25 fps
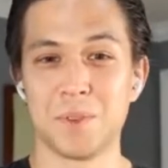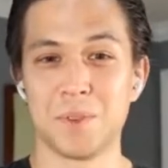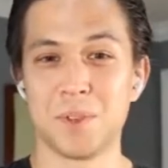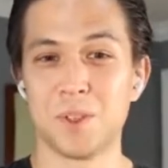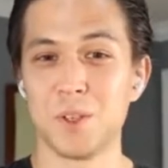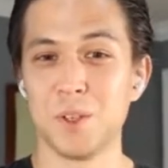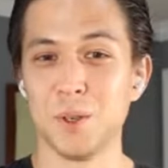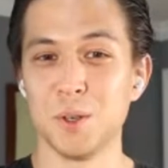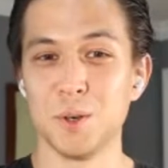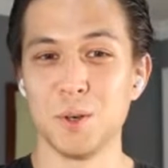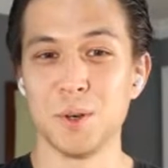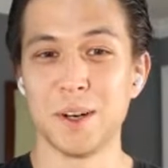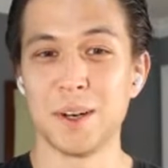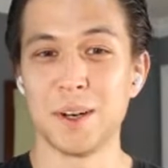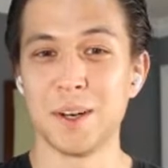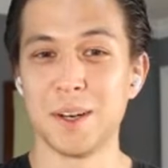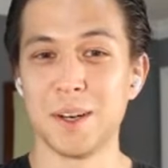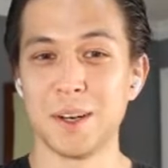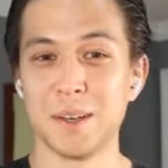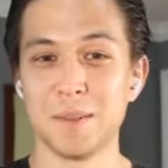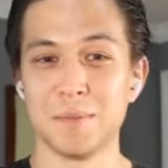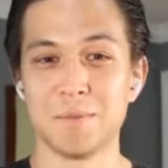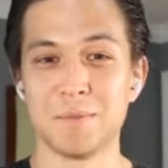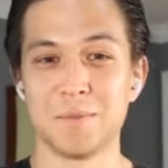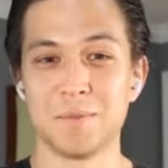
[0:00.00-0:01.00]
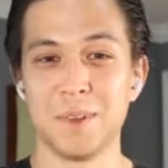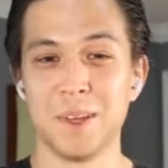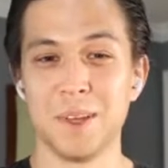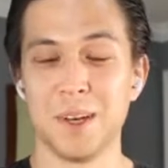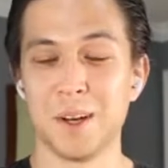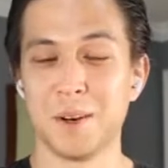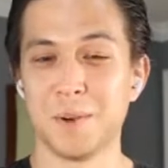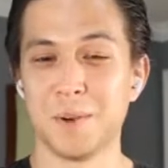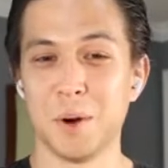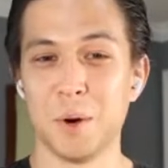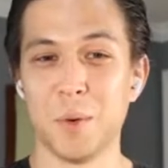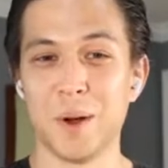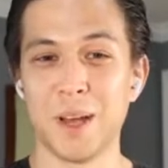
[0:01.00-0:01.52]
to
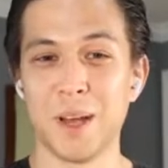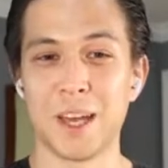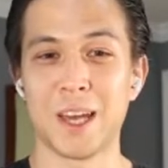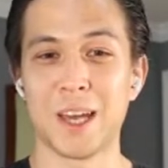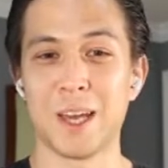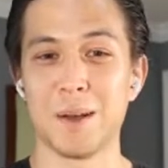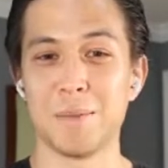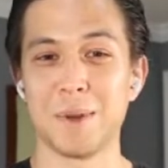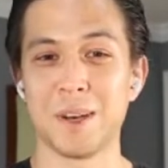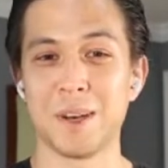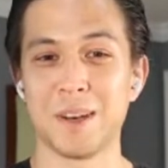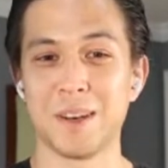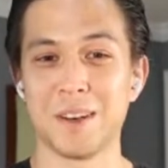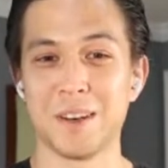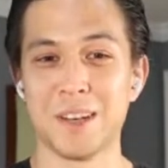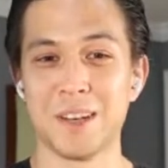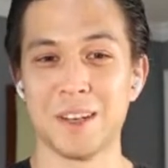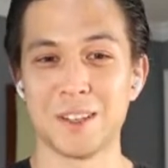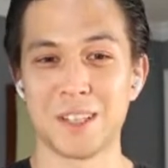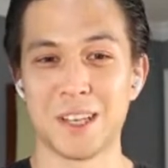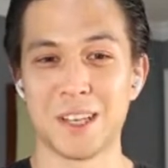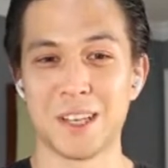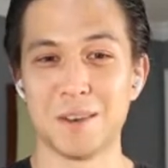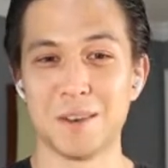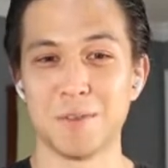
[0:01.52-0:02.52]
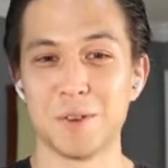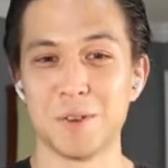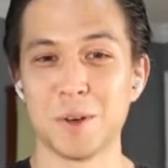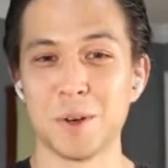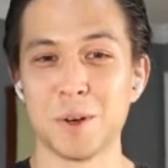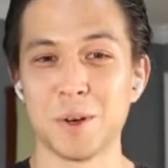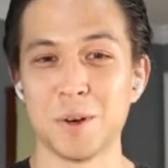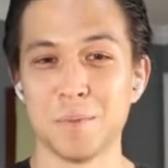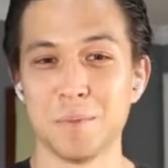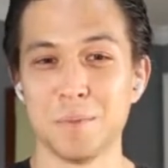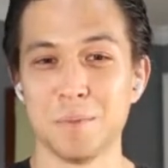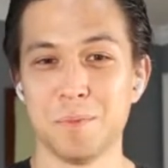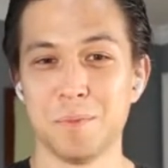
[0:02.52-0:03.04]
away game in El
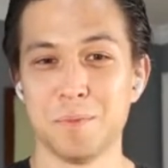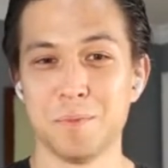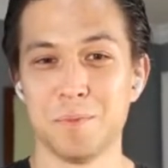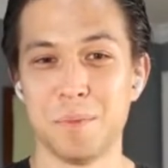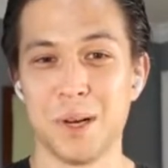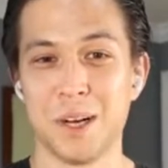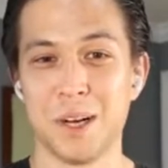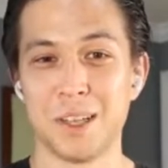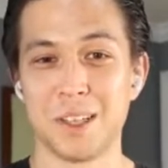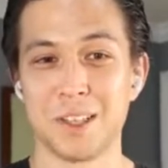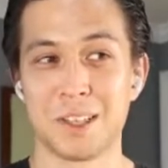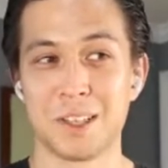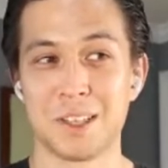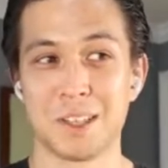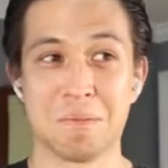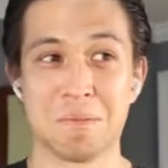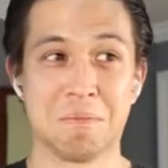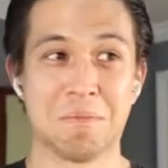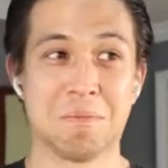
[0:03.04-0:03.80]
Salvador, but